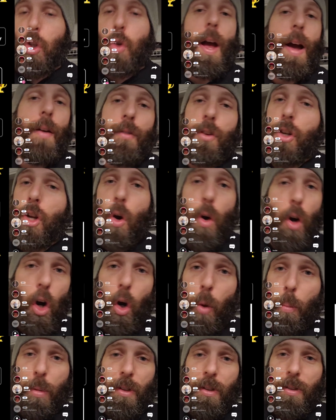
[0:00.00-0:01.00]
or you have no
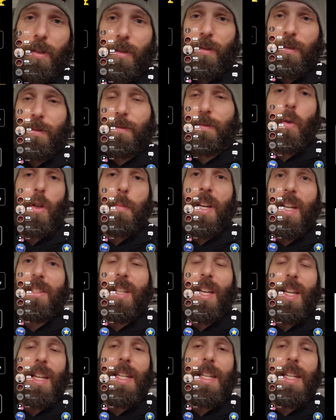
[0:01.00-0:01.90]
hope. I mean,